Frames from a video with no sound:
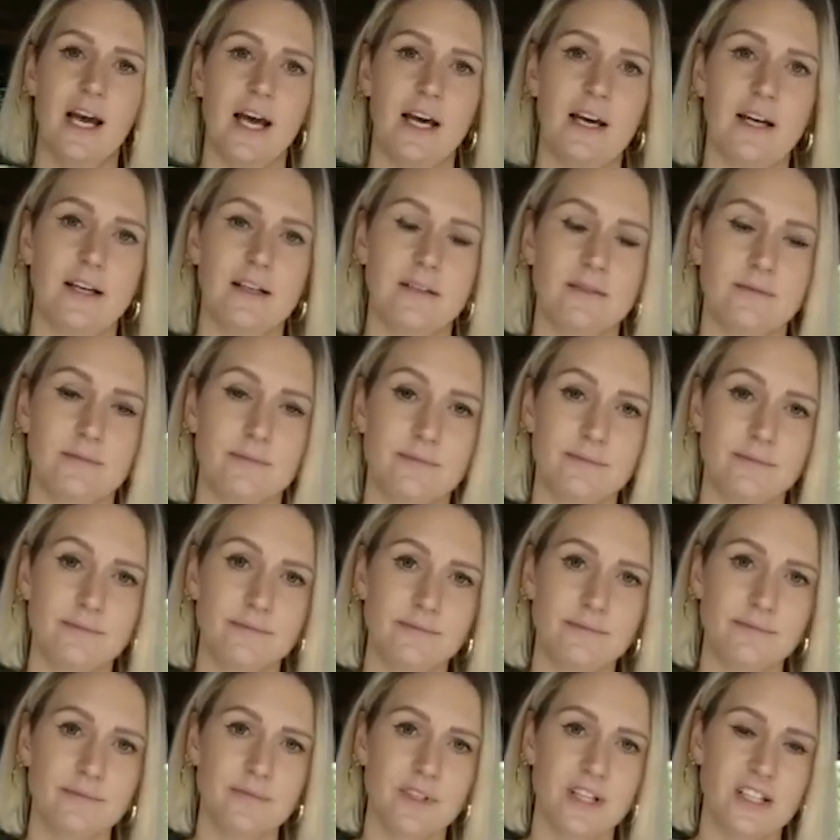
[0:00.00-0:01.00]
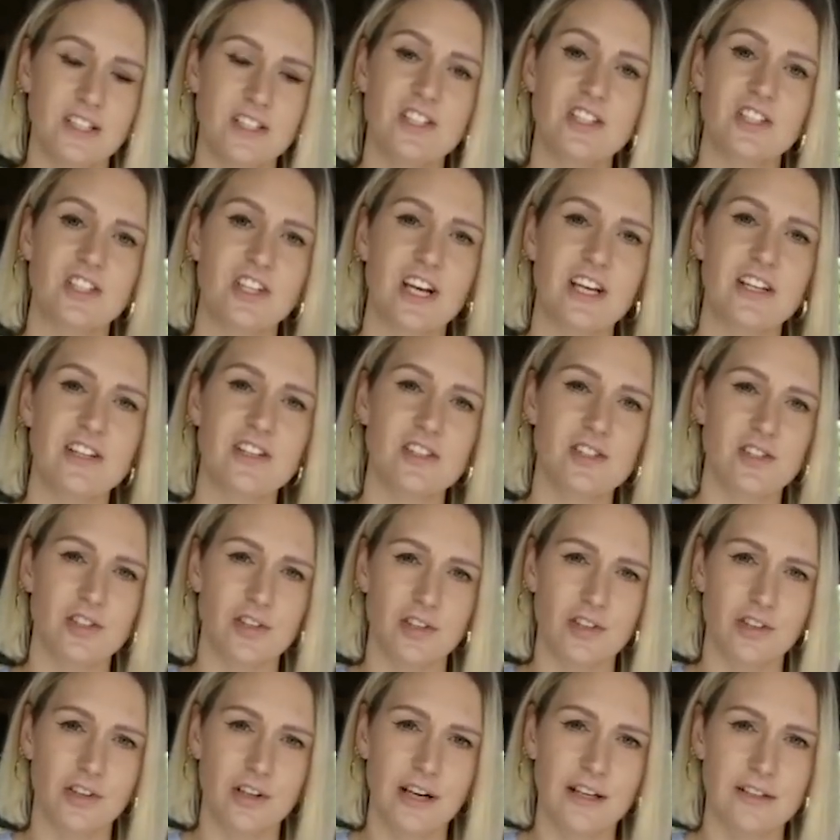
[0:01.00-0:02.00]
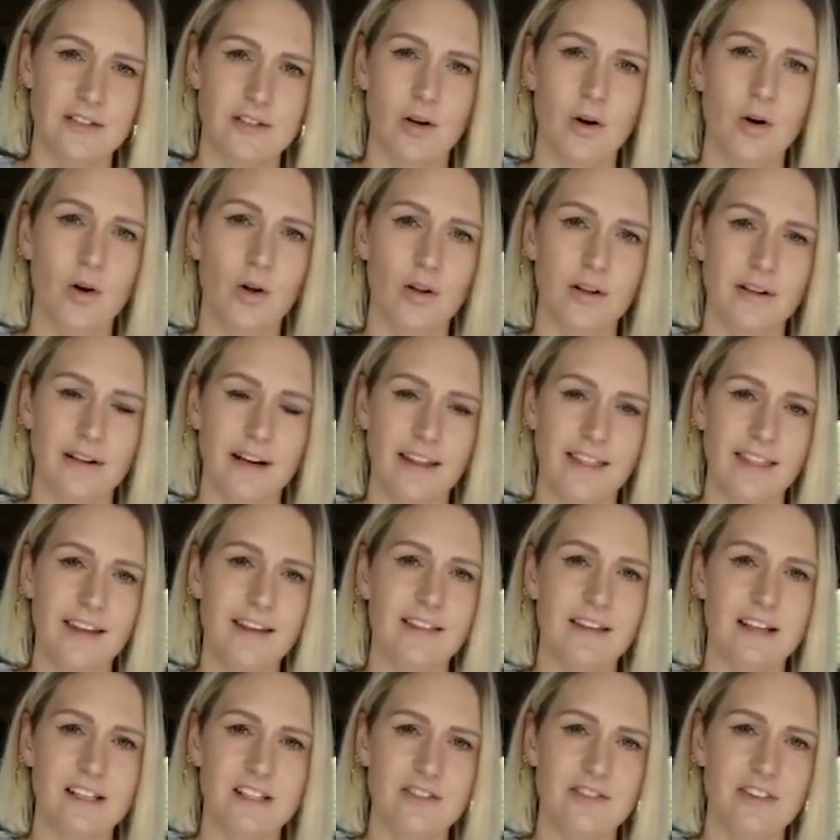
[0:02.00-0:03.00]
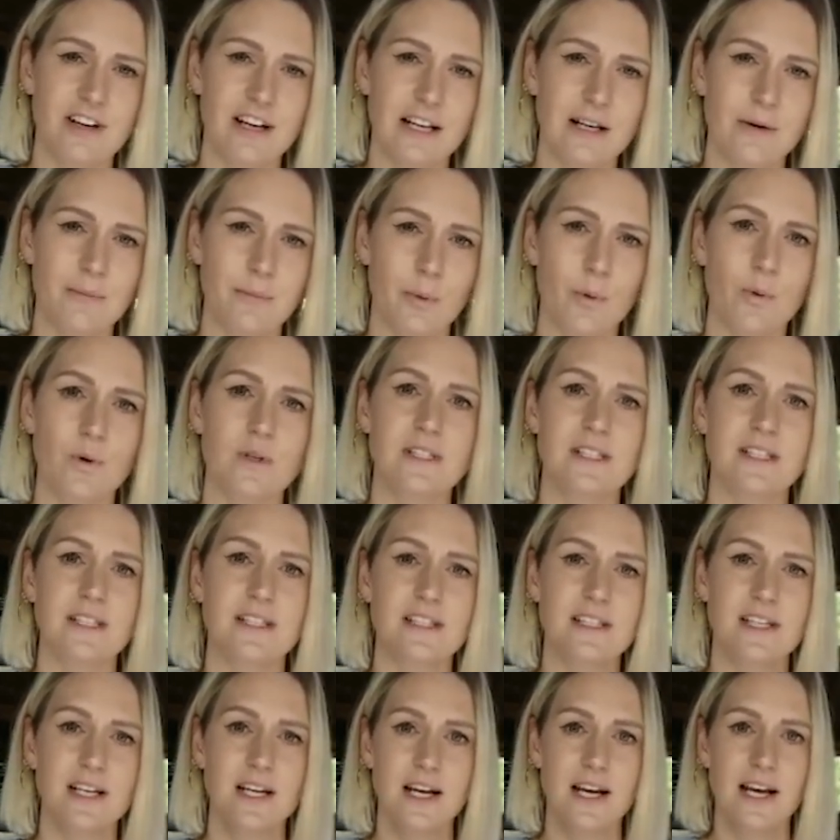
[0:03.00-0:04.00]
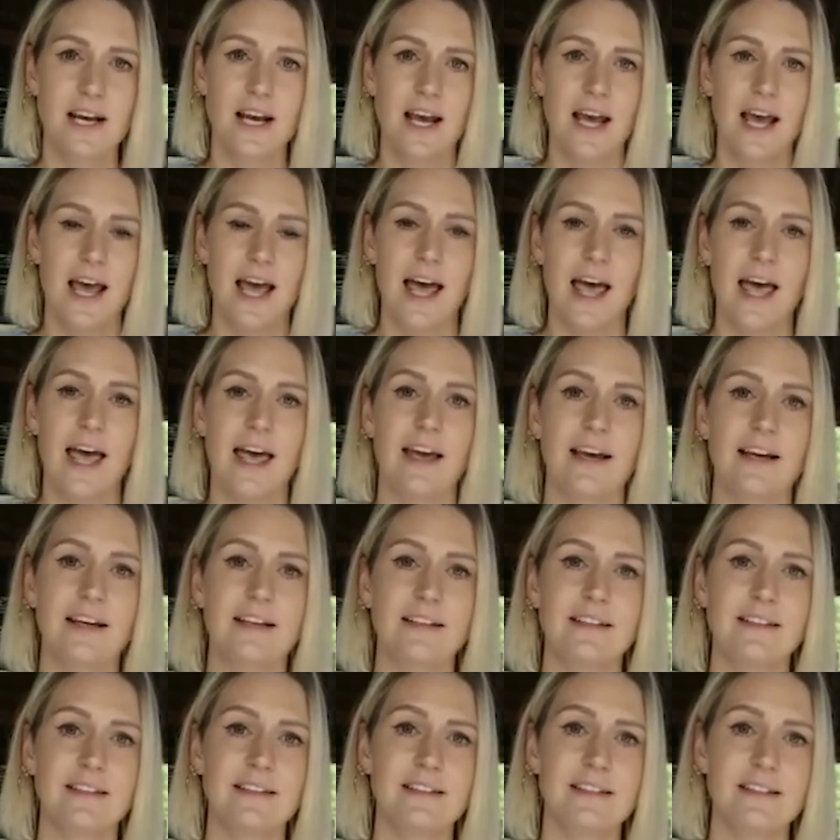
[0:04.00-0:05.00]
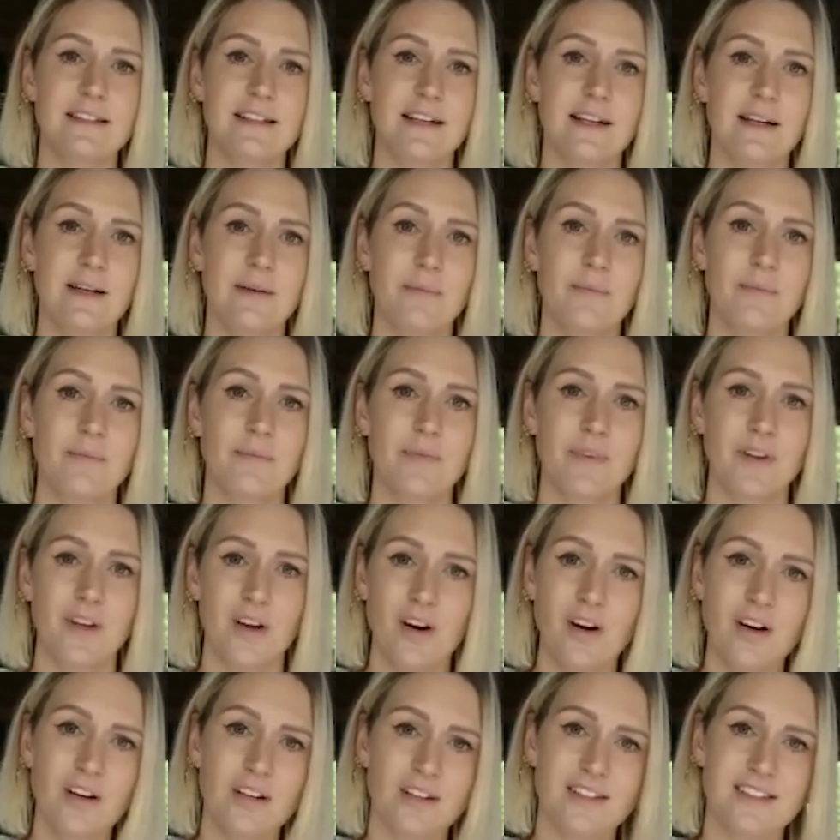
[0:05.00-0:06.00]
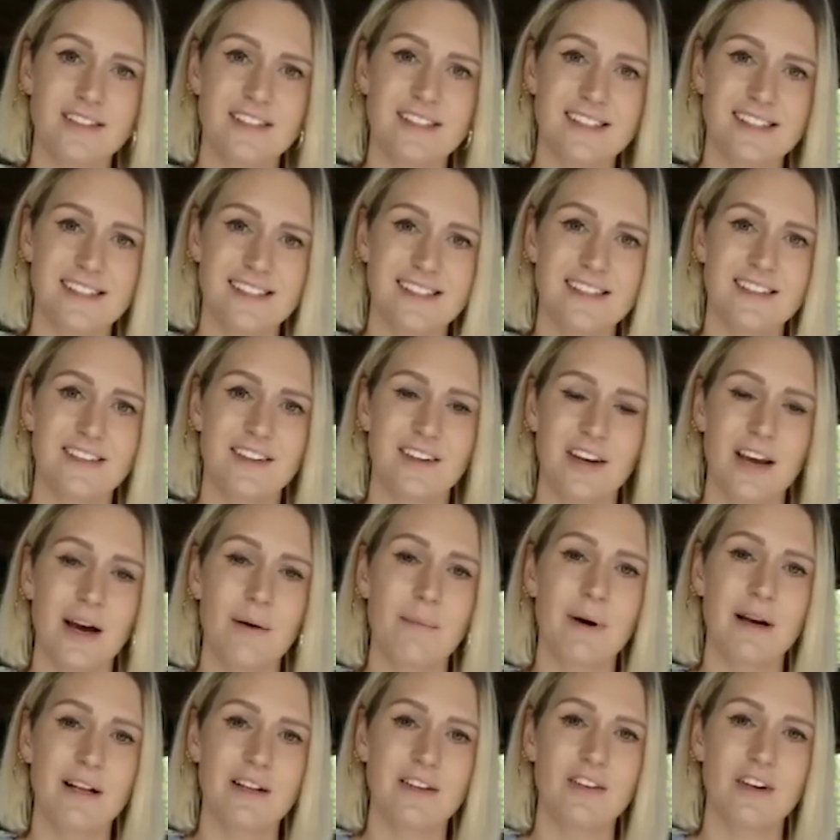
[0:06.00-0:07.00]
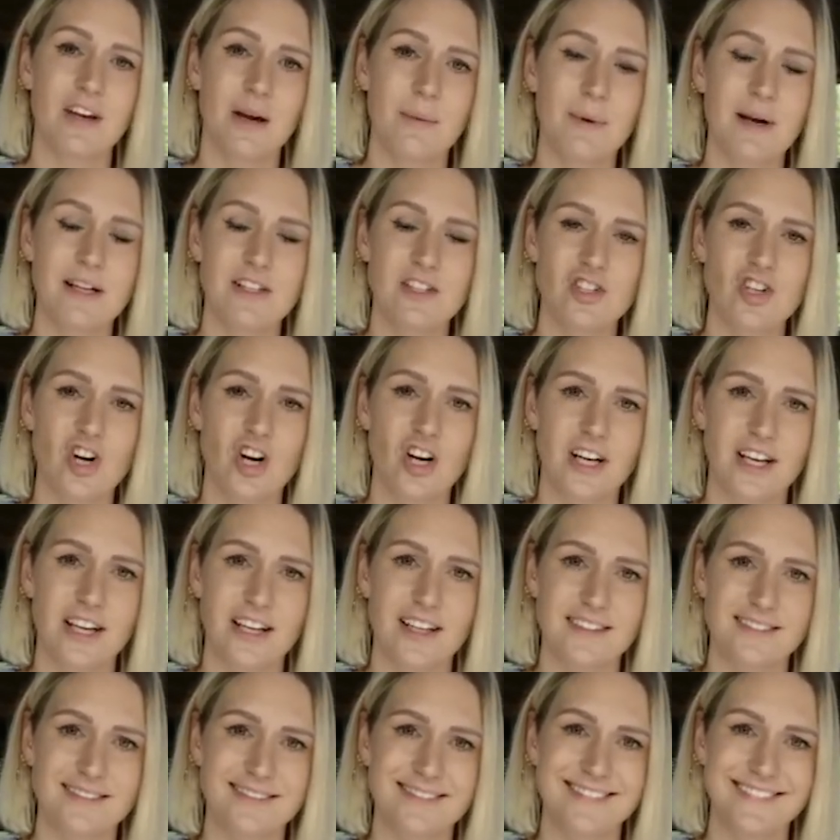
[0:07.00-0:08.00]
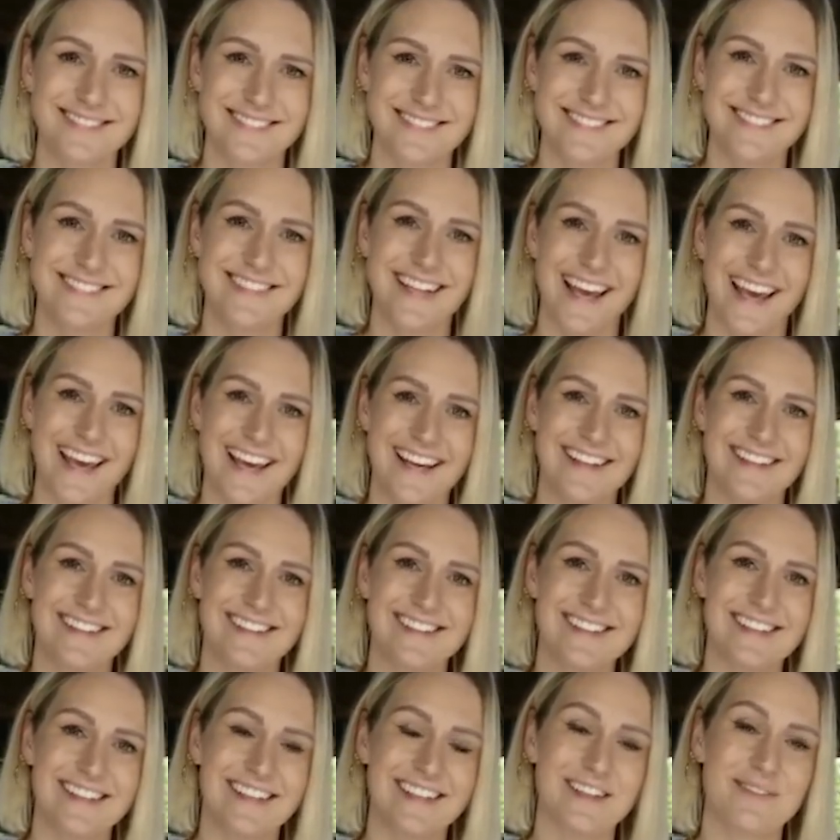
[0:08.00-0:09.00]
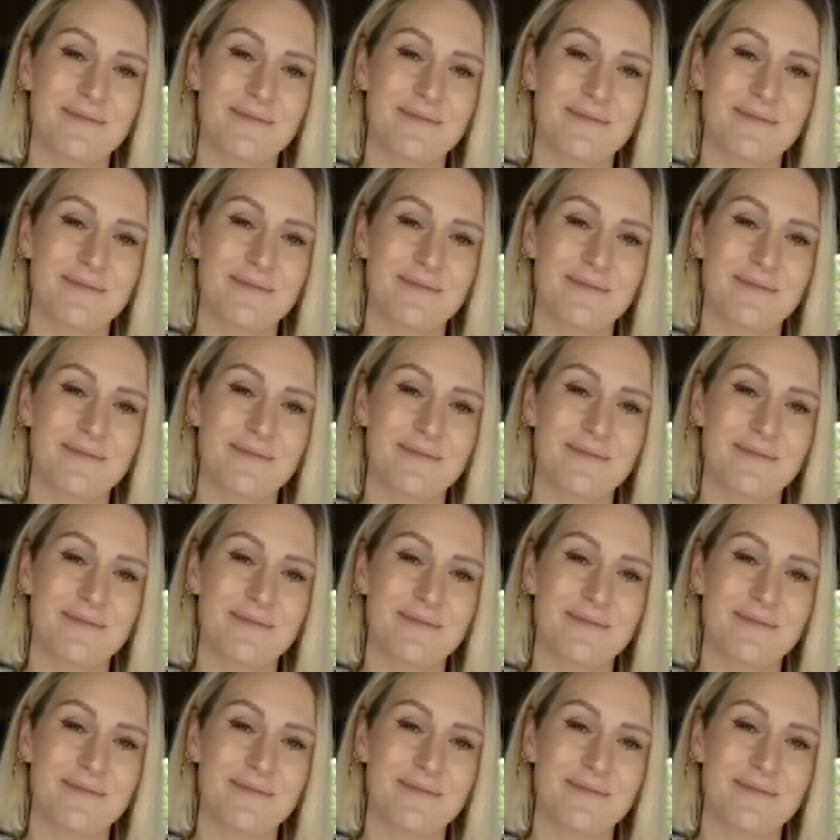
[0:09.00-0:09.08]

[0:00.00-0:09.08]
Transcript: It just changes you as a whole, and I think that's really important. And yeah, you come out stronger. And